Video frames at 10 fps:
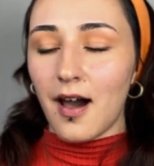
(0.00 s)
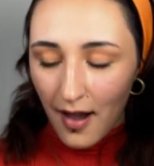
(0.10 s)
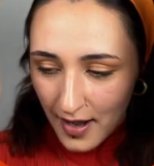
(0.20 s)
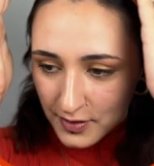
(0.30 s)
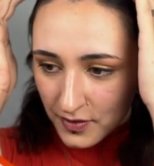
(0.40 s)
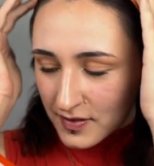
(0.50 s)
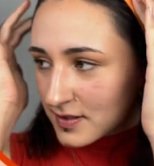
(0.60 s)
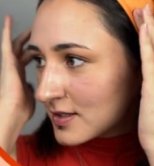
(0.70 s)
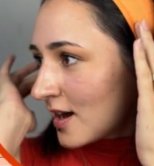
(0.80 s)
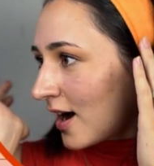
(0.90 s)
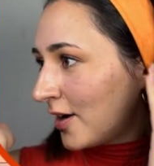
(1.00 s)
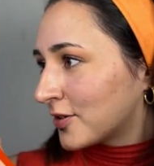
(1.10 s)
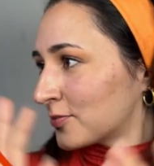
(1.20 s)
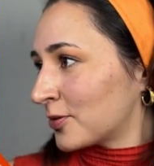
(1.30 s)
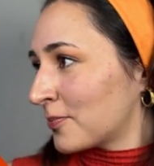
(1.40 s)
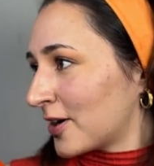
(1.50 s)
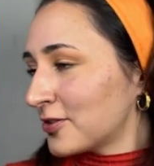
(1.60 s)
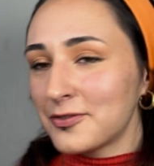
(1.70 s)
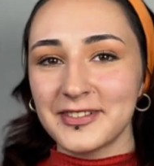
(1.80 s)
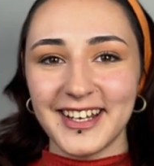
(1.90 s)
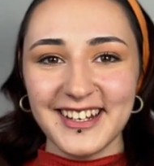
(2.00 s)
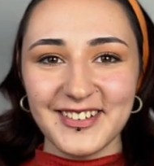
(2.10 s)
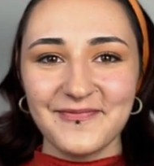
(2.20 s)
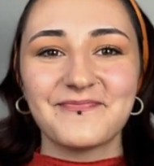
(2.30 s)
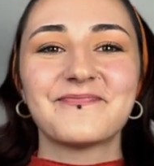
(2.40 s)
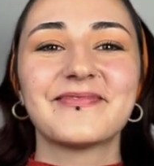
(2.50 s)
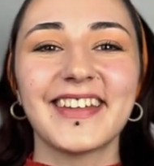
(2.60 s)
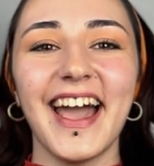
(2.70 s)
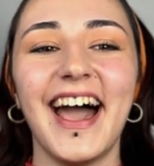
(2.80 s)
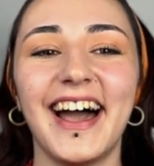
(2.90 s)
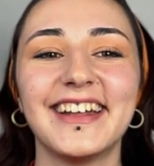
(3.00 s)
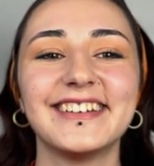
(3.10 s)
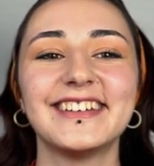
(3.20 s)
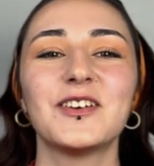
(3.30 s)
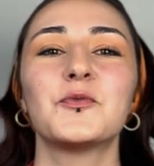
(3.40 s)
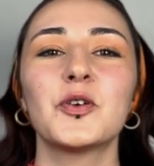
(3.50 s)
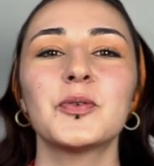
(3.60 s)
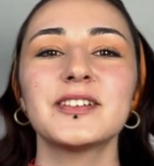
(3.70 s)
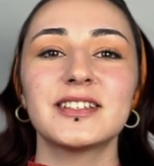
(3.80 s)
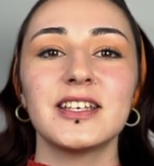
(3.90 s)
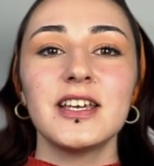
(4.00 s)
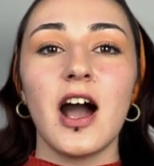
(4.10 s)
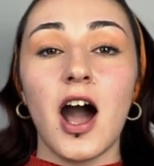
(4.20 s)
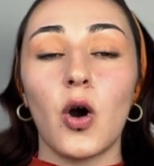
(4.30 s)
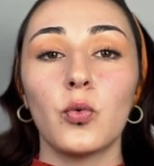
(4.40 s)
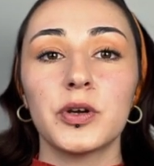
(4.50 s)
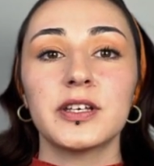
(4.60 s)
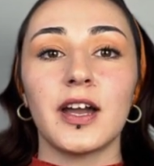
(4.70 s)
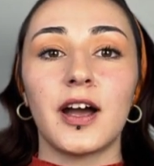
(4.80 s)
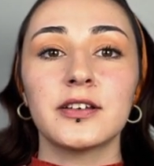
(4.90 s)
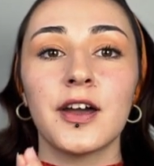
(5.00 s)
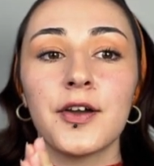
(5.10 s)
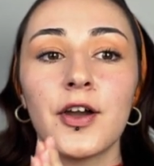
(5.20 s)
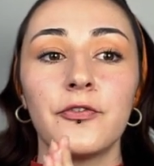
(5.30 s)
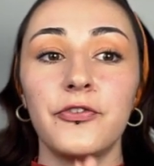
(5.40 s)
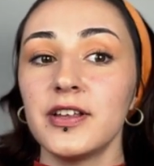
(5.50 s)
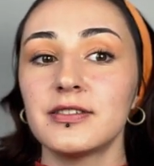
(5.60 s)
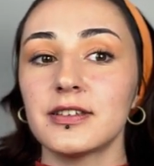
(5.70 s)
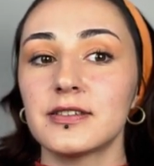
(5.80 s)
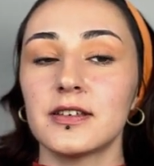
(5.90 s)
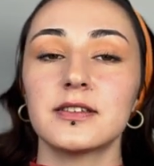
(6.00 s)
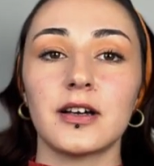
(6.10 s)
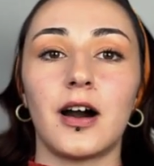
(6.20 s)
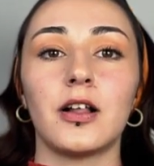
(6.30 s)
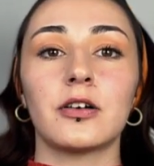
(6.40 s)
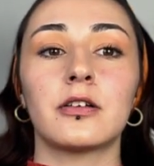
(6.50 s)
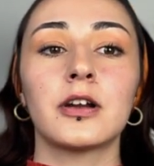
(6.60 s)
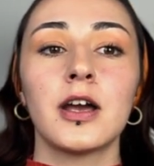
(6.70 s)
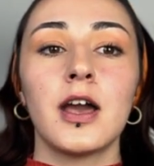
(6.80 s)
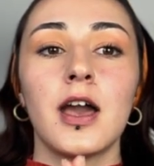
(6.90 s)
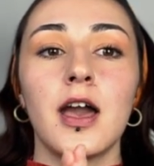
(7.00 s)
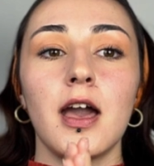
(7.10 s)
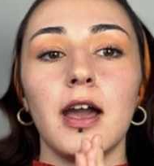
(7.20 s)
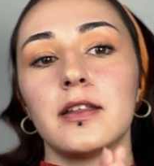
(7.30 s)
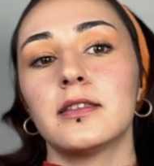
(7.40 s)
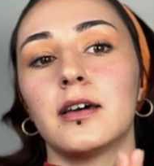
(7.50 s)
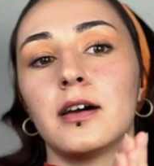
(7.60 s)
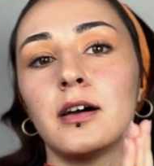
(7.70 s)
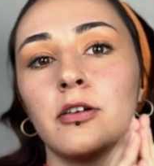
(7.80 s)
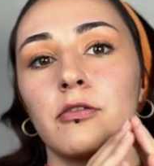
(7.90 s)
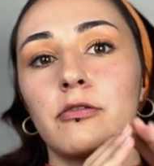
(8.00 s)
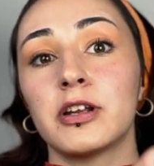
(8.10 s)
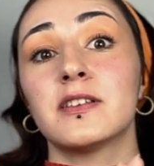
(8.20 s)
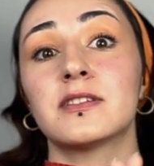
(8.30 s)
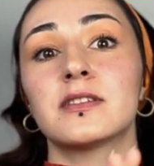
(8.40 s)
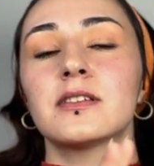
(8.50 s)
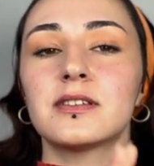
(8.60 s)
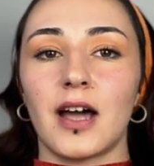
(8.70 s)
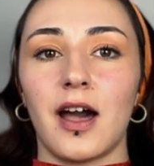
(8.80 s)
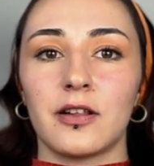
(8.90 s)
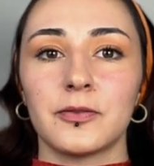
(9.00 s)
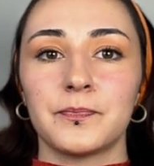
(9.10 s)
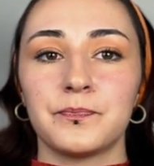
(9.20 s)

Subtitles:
As you can see, I have got prepared for that. And we will see how we can fit this color in the grids style.